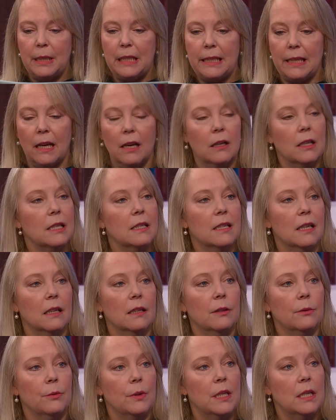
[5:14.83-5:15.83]
me down and
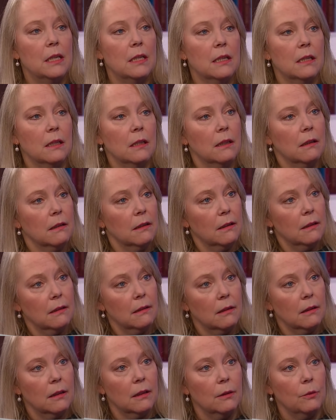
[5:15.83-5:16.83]
said the reason
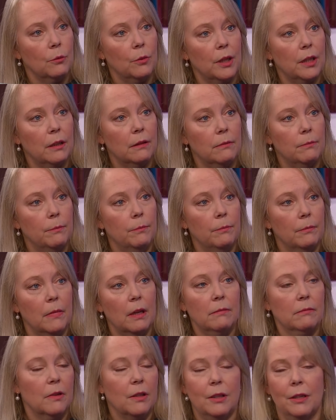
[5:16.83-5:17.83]

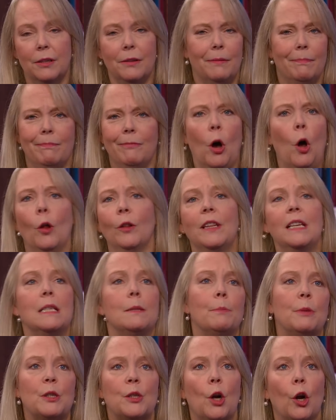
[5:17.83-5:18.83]
that all
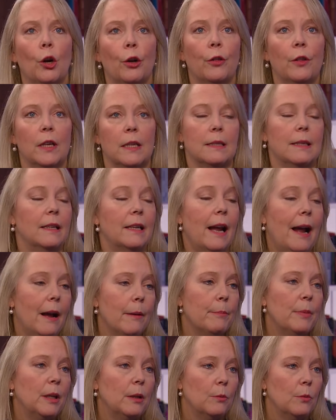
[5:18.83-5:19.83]
these bizarre things had
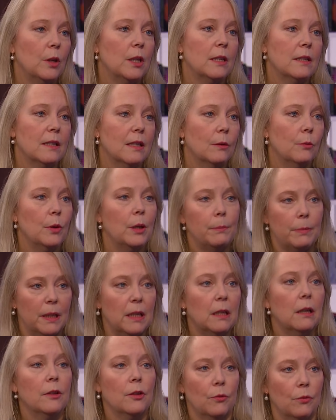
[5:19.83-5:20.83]
happened was that we'd
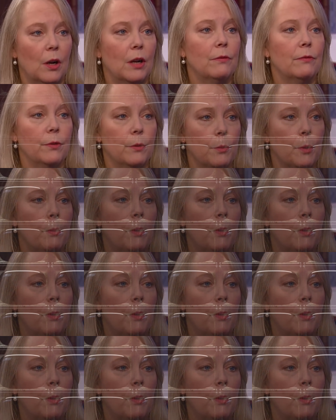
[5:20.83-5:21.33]
been on the run from the